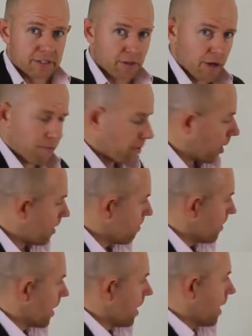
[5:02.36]
time, right?
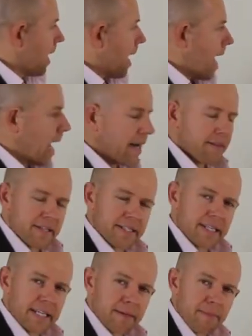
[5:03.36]
Out of this,
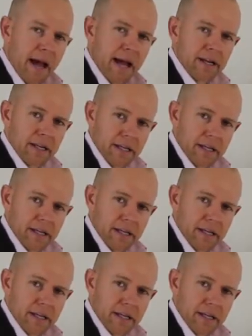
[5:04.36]
think about